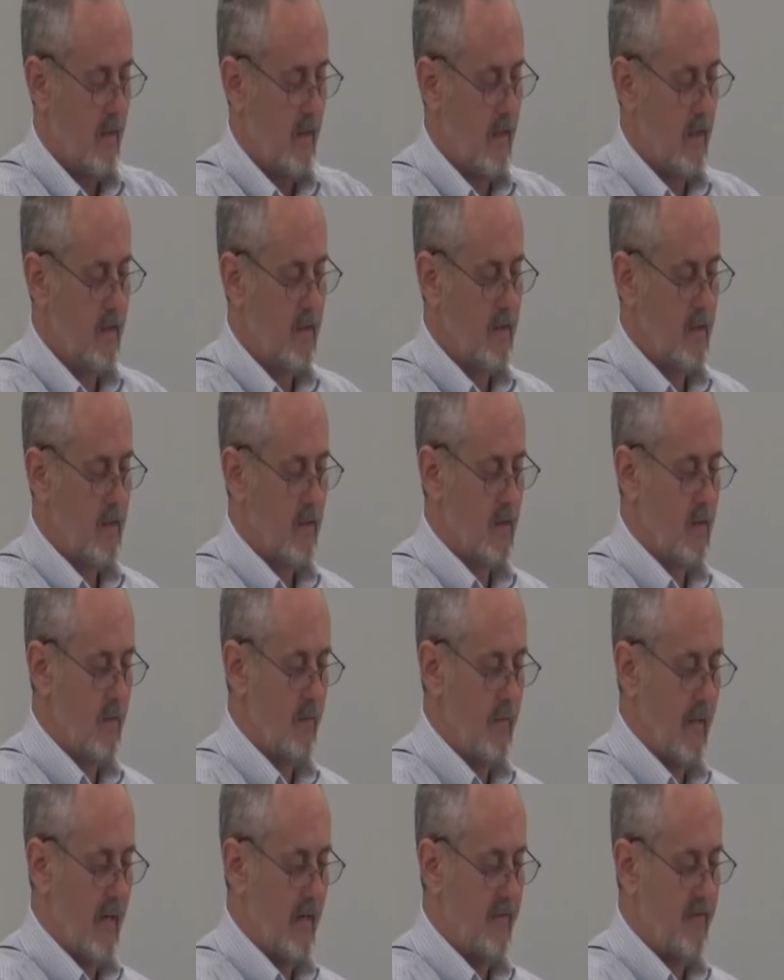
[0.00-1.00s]
his to
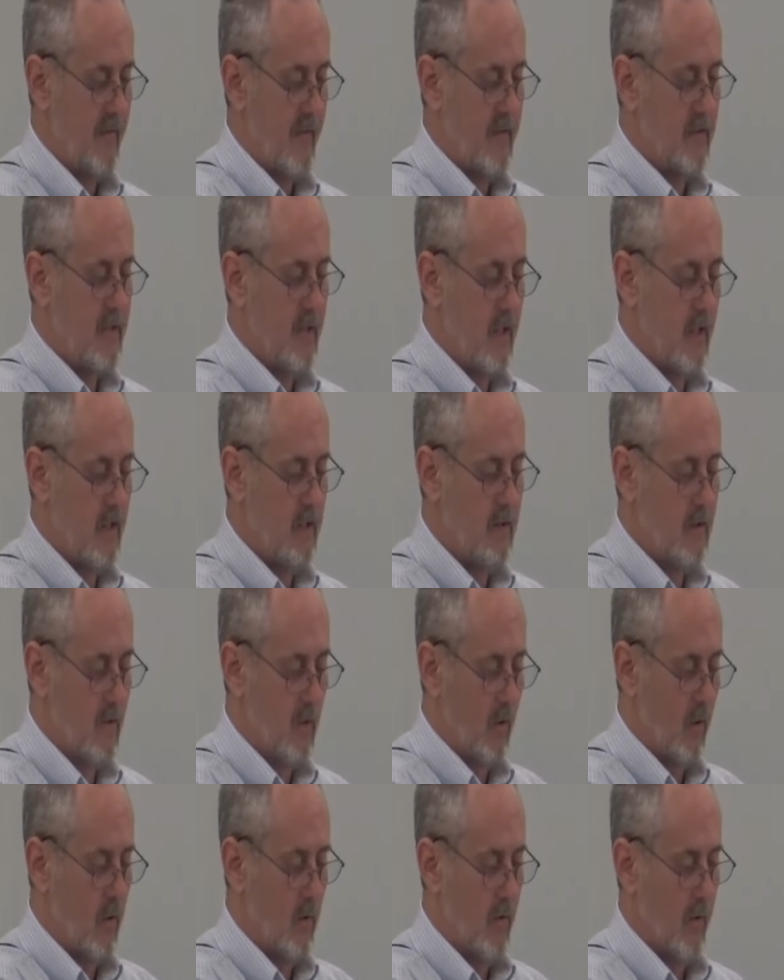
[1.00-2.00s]
manifest his
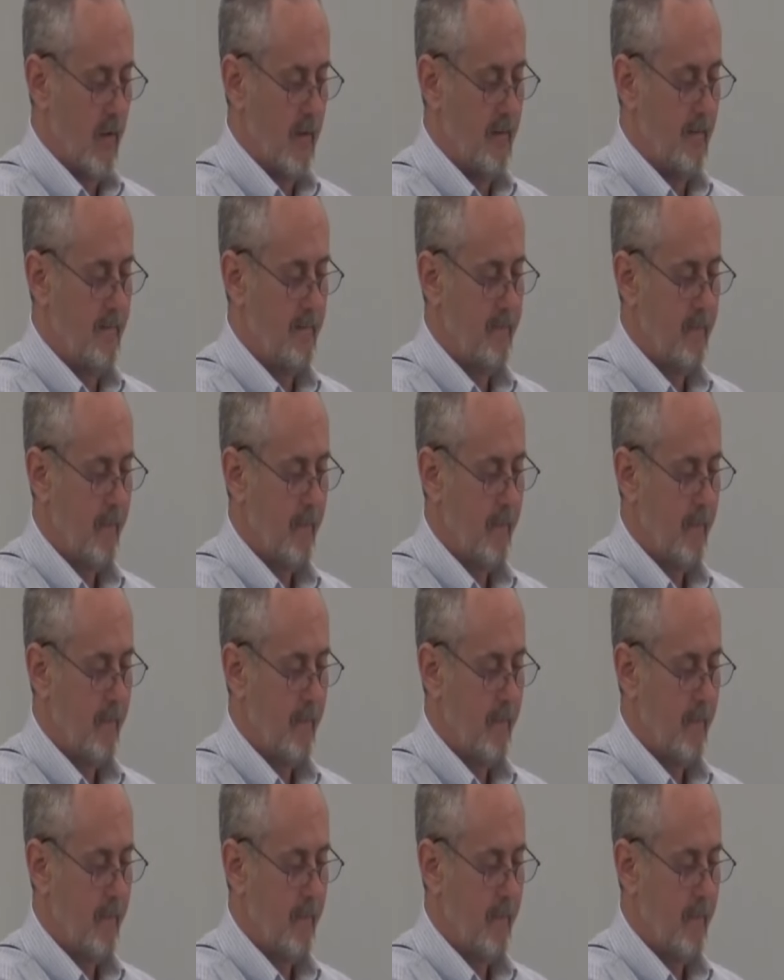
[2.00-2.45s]
glory